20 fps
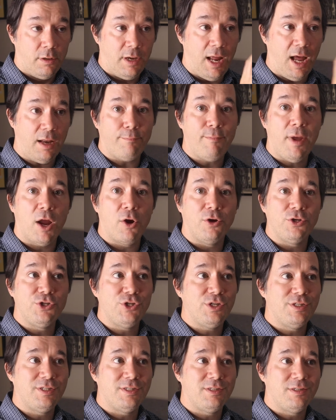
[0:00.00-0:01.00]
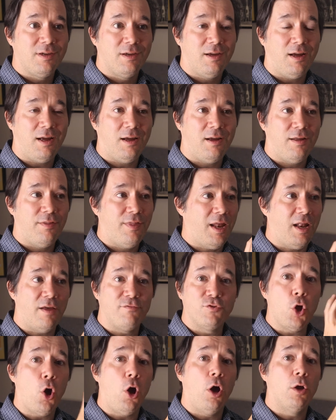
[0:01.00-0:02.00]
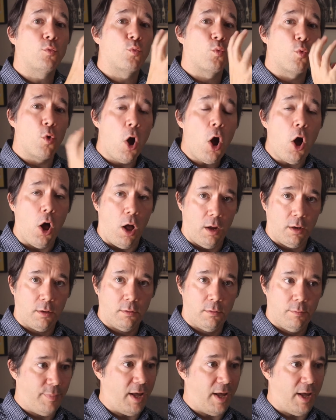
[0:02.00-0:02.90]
not marriages that have gone wrong